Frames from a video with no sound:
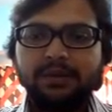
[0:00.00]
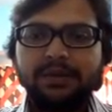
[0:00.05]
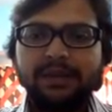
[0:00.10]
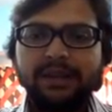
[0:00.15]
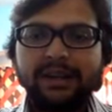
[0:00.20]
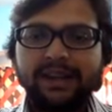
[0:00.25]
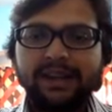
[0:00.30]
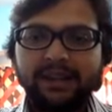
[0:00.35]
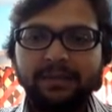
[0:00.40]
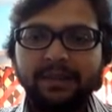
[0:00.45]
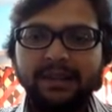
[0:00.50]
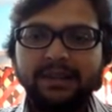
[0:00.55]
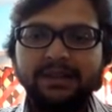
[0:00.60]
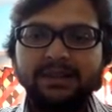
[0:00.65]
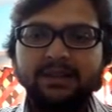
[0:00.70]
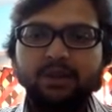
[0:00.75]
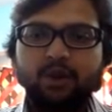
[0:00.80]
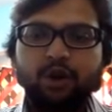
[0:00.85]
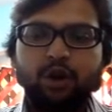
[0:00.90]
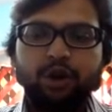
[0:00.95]
emails.
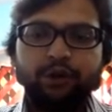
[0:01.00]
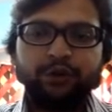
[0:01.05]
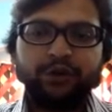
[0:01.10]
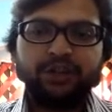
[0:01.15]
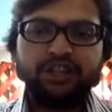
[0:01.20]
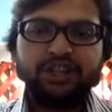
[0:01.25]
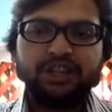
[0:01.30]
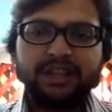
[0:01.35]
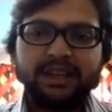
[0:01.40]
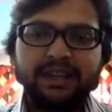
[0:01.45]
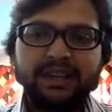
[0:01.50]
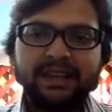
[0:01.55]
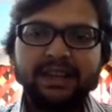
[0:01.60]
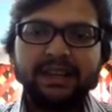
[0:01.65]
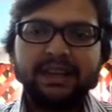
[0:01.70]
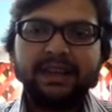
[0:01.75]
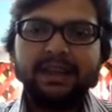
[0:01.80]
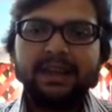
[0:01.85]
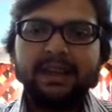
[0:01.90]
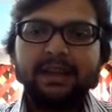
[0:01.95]
So officially
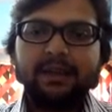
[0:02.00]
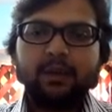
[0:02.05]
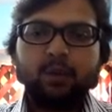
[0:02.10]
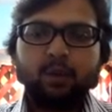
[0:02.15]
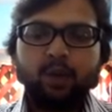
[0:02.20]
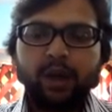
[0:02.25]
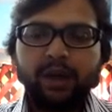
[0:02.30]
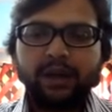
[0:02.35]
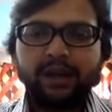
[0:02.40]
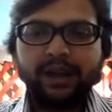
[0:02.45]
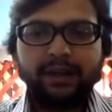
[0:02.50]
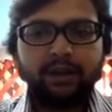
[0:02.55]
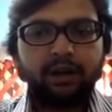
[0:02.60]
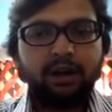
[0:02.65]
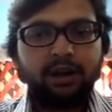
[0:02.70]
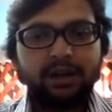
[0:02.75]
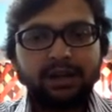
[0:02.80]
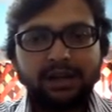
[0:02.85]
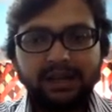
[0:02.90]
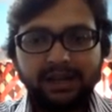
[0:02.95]
one
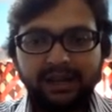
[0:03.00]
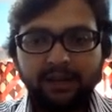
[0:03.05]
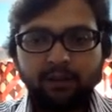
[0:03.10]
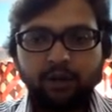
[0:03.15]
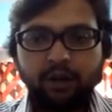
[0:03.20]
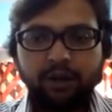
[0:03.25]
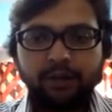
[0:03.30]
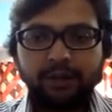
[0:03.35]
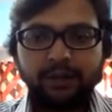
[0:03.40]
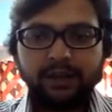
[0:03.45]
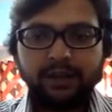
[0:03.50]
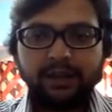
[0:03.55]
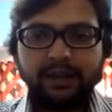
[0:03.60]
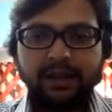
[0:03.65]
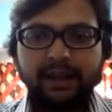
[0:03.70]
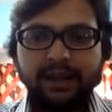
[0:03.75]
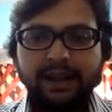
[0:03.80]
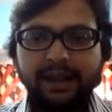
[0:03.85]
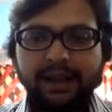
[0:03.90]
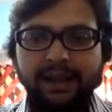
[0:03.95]
cannot claim on me,
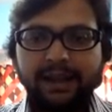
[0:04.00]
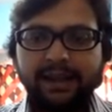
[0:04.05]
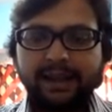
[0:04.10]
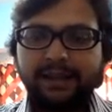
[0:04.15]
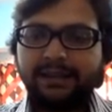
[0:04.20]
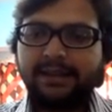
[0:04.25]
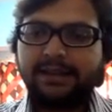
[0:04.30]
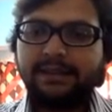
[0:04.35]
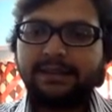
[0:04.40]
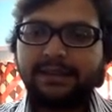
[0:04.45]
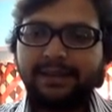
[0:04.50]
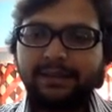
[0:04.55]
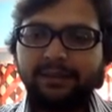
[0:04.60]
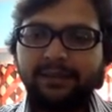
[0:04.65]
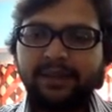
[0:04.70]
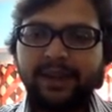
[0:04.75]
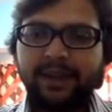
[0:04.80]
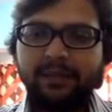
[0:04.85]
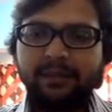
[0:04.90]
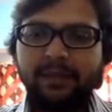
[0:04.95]
and at the
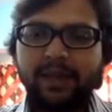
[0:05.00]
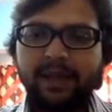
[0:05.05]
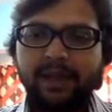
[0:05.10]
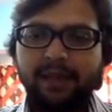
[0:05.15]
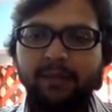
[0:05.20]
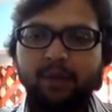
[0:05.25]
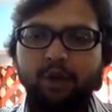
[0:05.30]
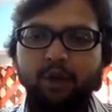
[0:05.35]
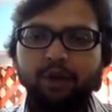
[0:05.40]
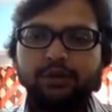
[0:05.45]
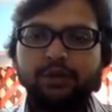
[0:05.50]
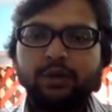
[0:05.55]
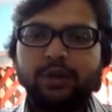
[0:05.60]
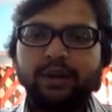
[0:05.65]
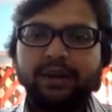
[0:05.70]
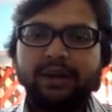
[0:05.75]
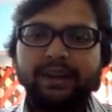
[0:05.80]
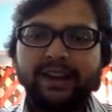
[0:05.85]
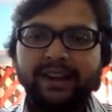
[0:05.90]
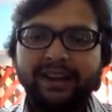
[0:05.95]
same time I'm also
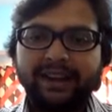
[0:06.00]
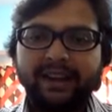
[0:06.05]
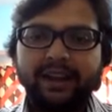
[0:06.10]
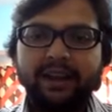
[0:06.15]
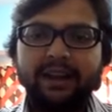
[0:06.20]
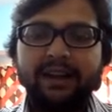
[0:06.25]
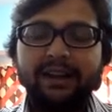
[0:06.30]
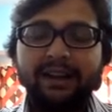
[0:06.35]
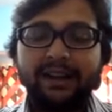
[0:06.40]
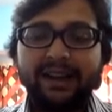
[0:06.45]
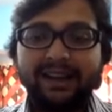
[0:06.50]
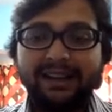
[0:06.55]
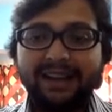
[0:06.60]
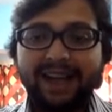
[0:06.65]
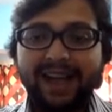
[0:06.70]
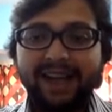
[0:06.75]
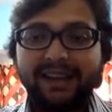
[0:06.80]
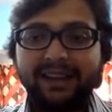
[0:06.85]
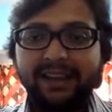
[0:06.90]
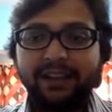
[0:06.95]

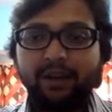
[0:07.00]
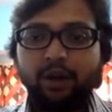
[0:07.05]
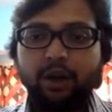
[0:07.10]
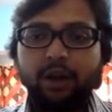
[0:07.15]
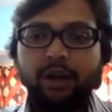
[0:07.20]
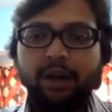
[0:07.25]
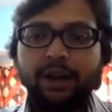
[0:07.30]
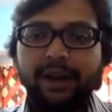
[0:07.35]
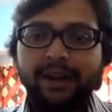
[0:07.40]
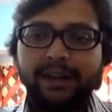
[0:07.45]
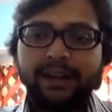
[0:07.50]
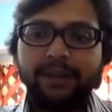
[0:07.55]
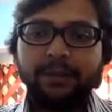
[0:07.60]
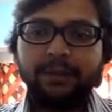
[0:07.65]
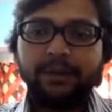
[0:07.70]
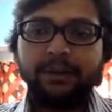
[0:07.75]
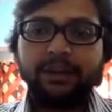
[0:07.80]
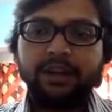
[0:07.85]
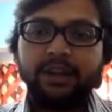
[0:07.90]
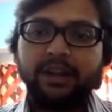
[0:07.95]
attacking on any
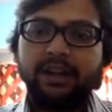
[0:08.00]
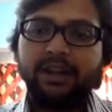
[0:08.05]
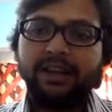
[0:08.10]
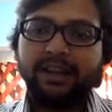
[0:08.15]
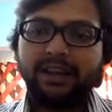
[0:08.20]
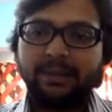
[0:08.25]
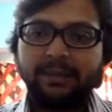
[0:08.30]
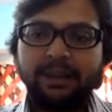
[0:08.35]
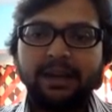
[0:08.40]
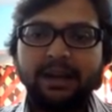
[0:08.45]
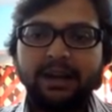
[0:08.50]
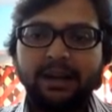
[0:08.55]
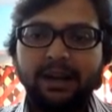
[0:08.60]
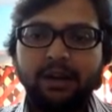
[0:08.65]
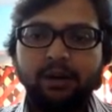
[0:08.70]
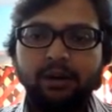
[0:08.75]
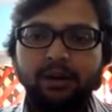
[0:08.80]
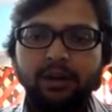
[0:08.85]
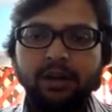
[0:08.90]
particular email account,